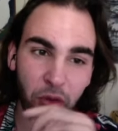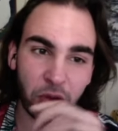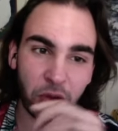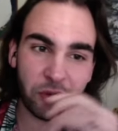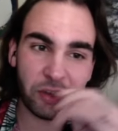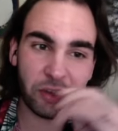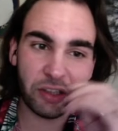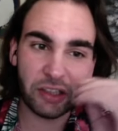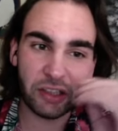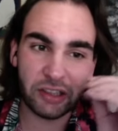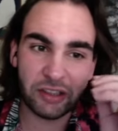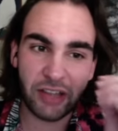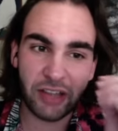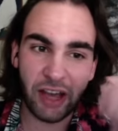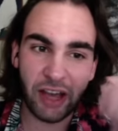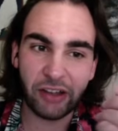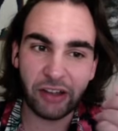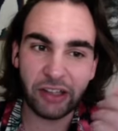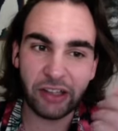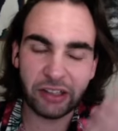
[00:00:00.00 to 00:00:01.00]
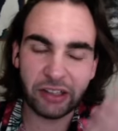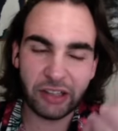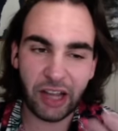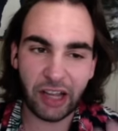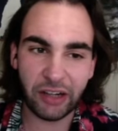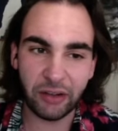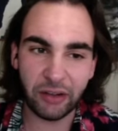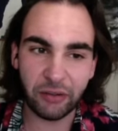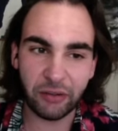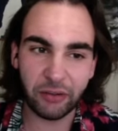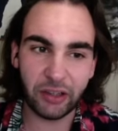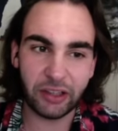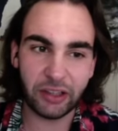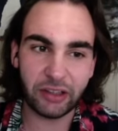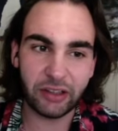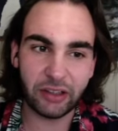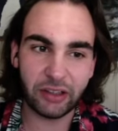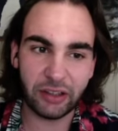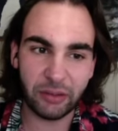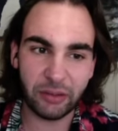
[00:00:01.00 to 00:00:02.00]
of the Italian kind of
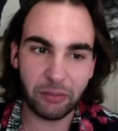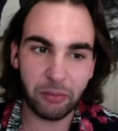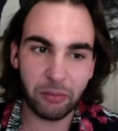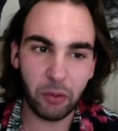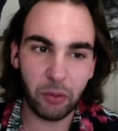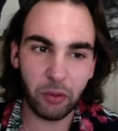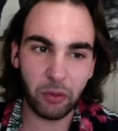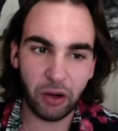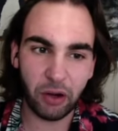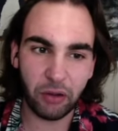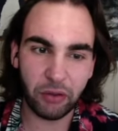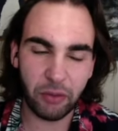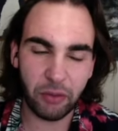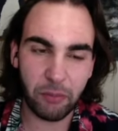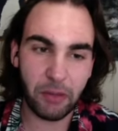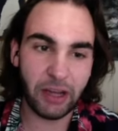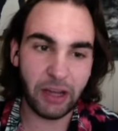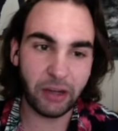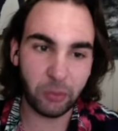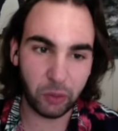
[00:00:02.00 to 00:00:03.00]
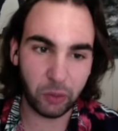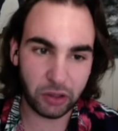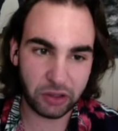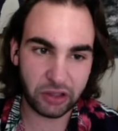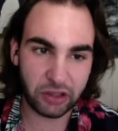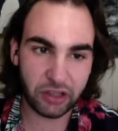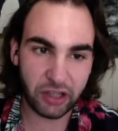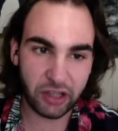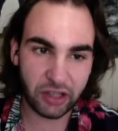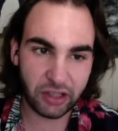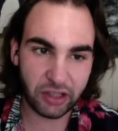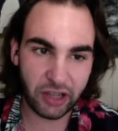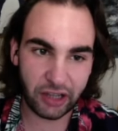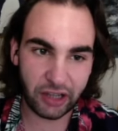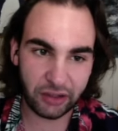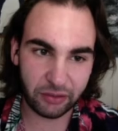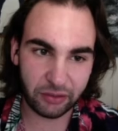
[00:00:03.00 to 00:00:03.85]
like the more of the manwich kind of